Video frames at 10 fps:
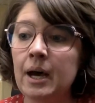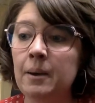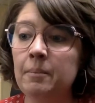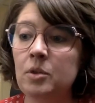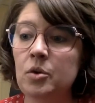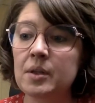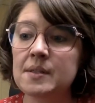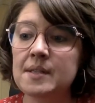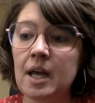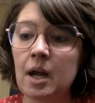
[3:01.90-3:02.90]
you can
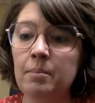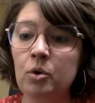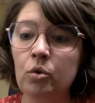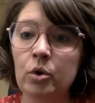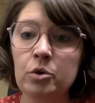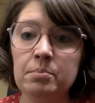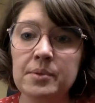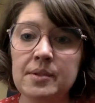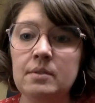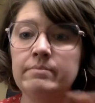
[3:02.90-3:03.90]
set up
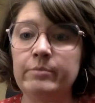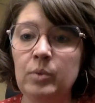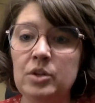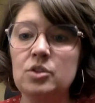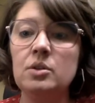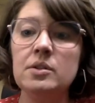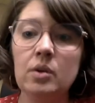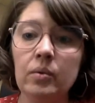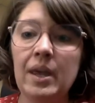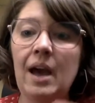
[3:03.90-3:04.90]
groups where students
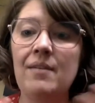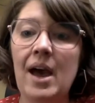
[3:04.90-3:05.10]
only have